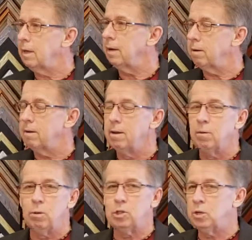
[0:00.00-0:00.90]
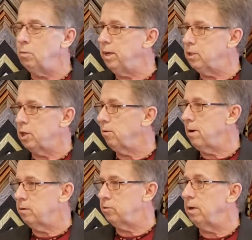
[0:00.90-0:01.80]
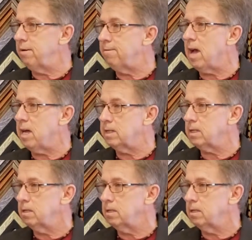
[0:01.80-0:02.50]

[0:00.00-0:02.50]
Yeah. Well, 2-week turnaround is really fast.